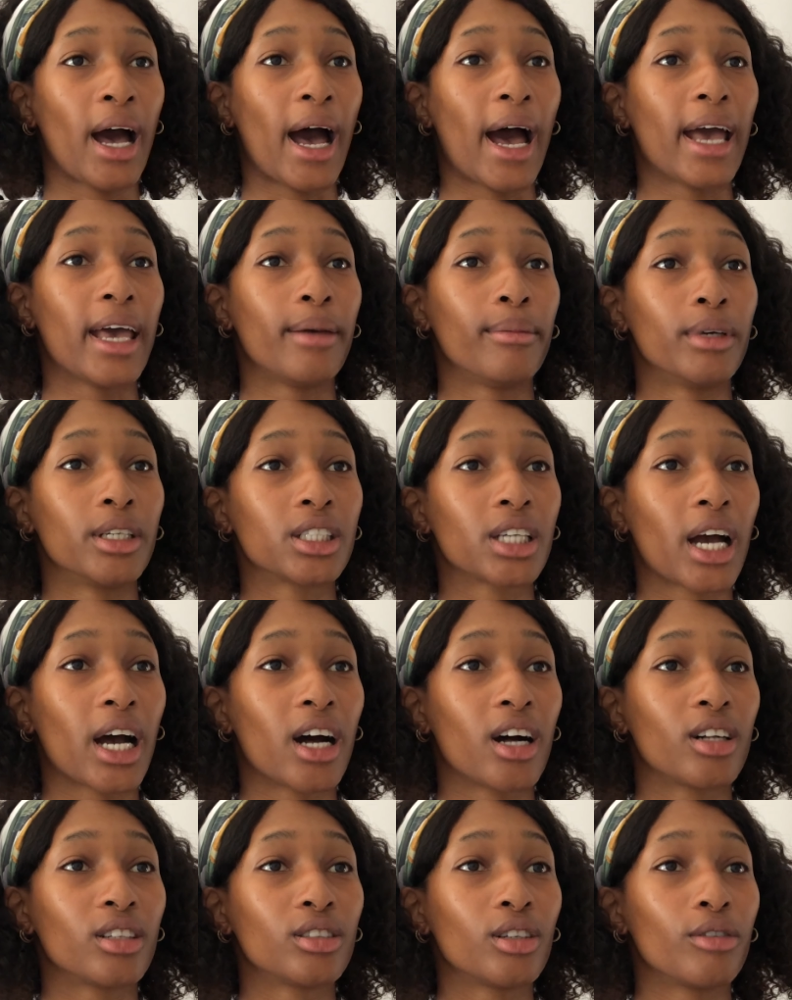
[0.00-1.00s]
I am a
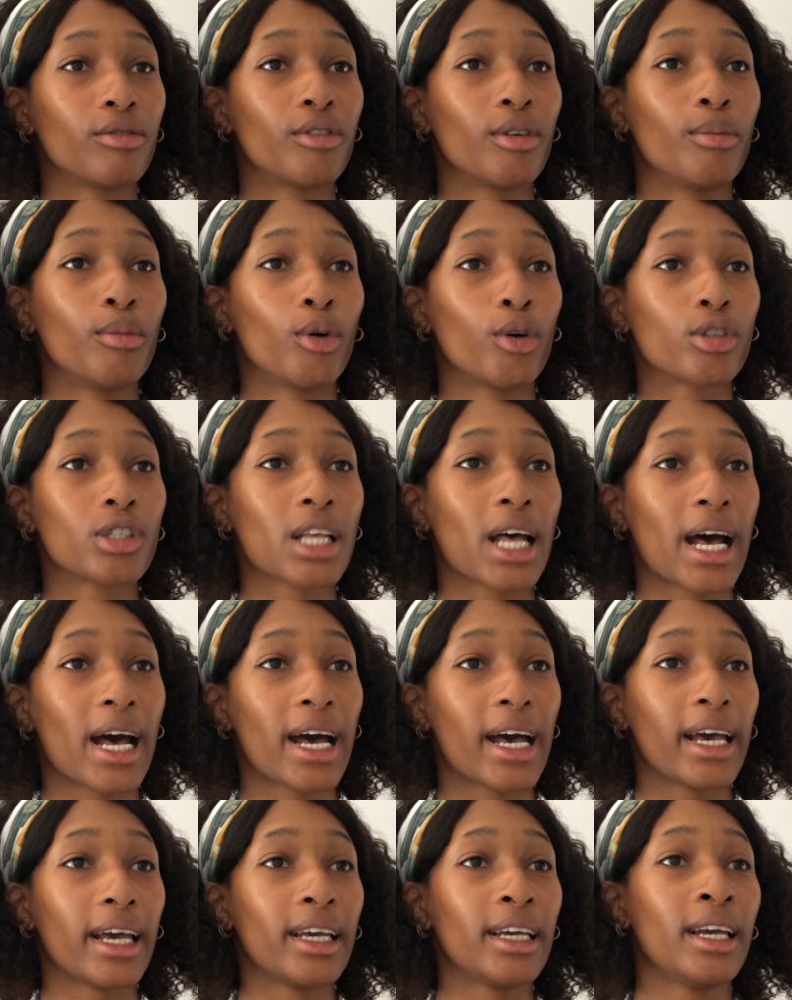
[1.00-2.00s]
child of the Most
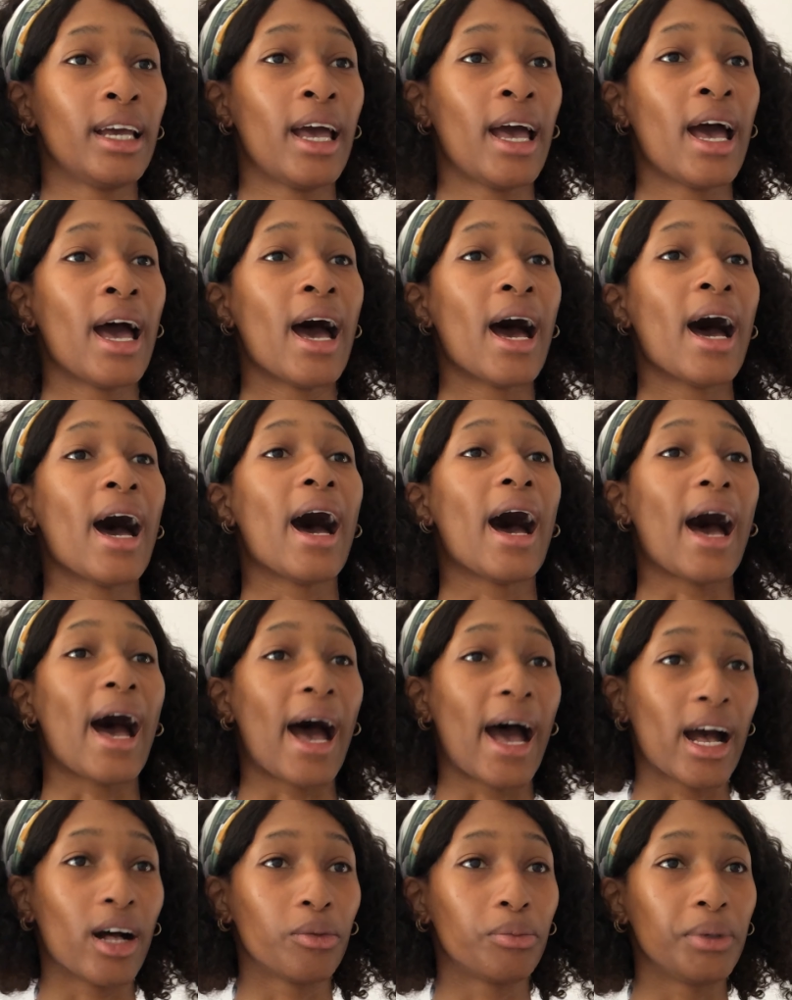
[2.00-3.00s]
High.
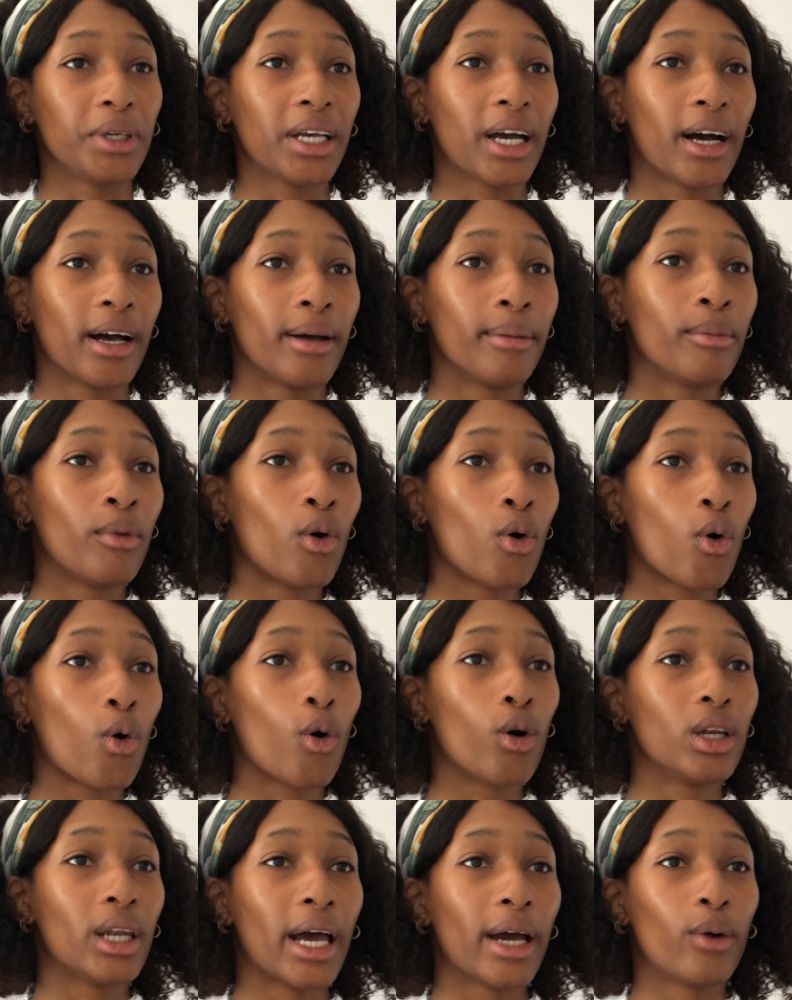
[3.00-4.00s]
I'll become
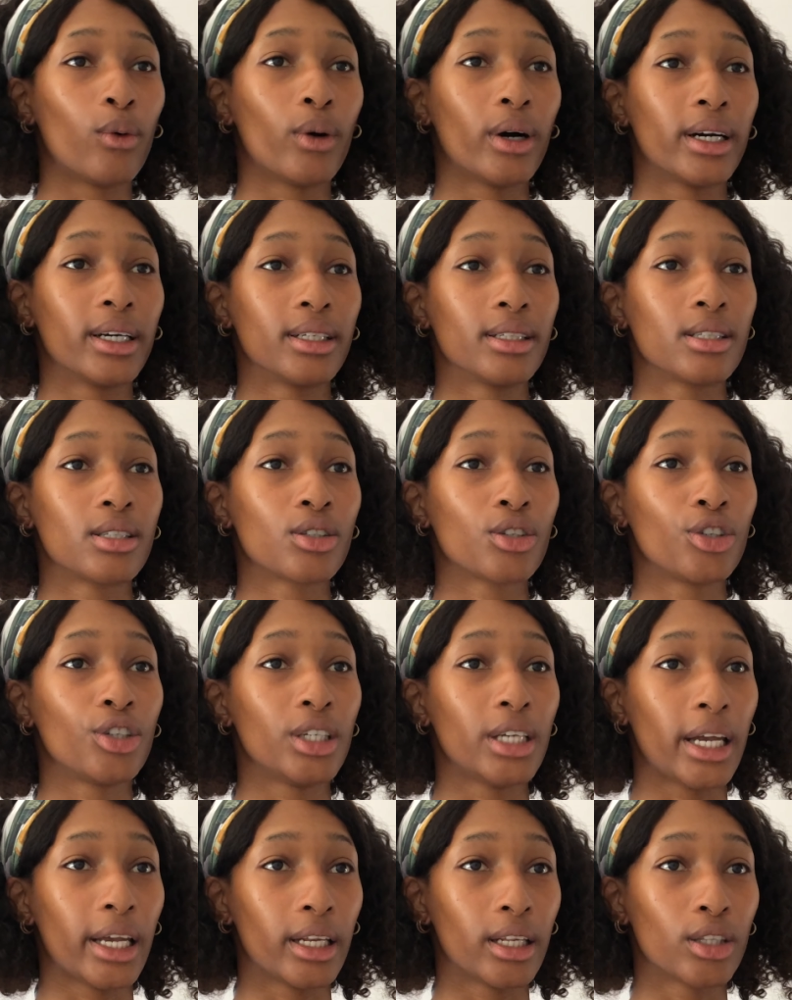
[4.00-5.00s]
all I was
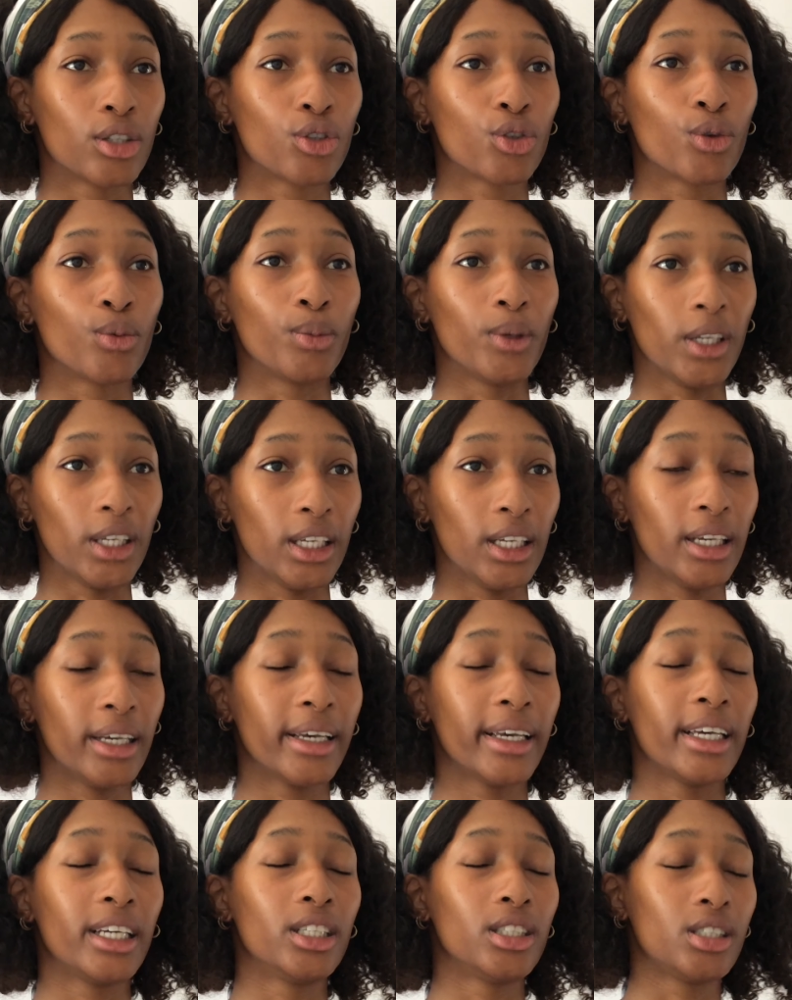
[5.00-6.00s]
created to be
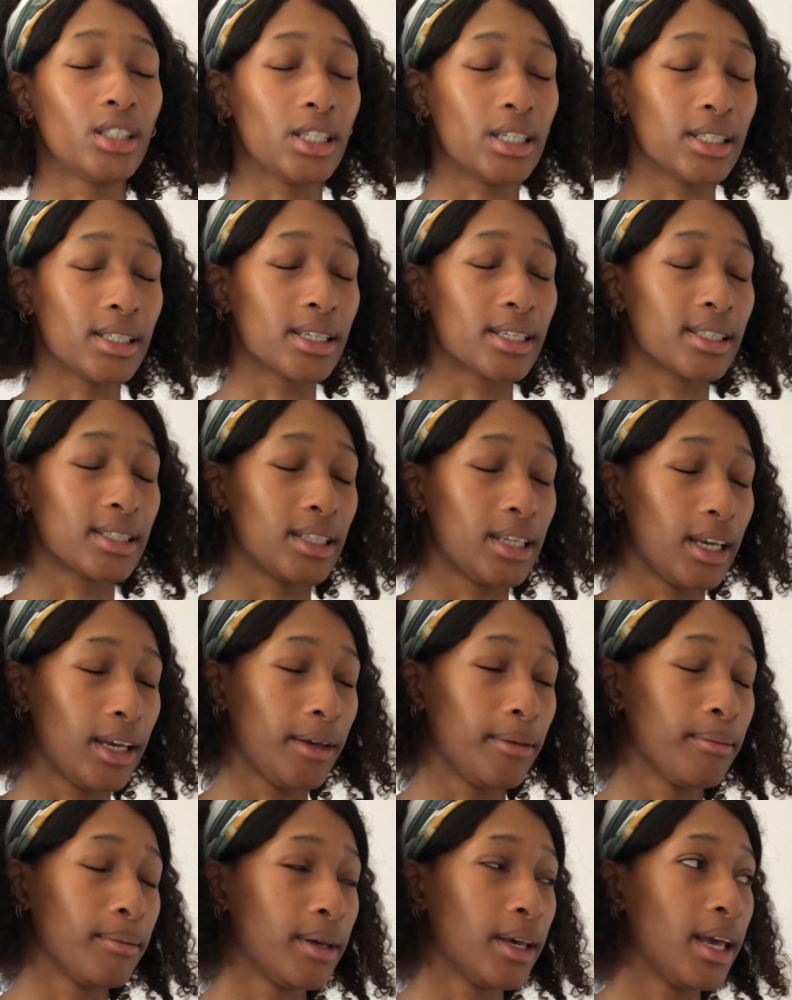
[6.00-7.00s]
in Jesus'
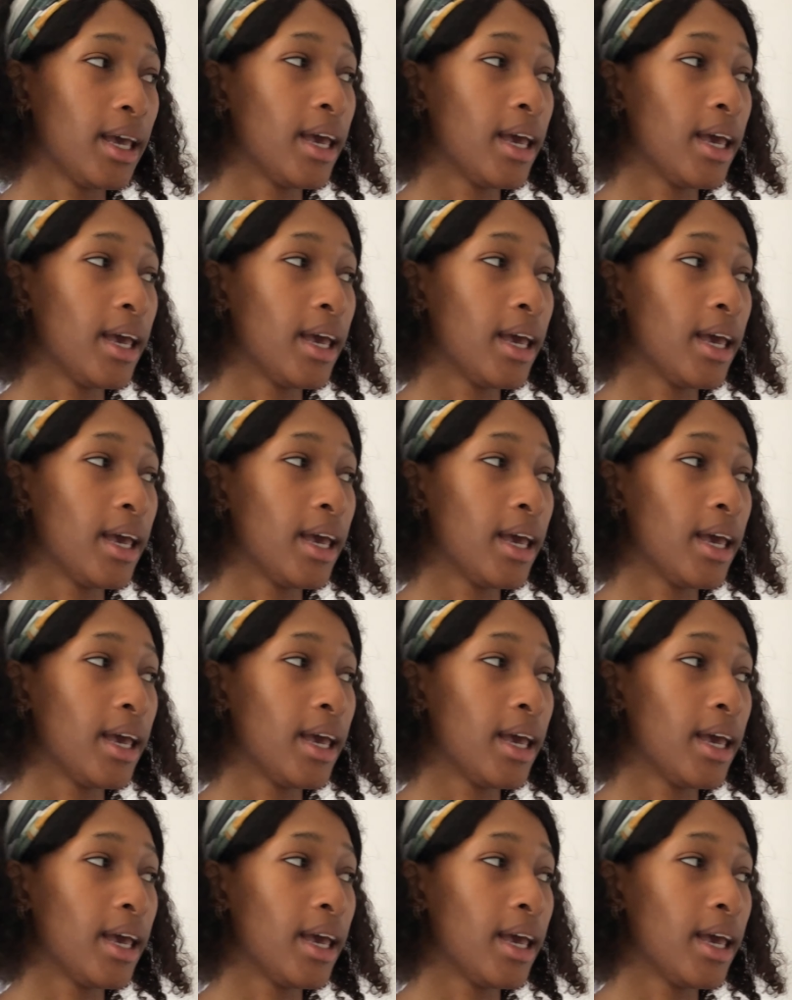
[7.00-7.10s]
name.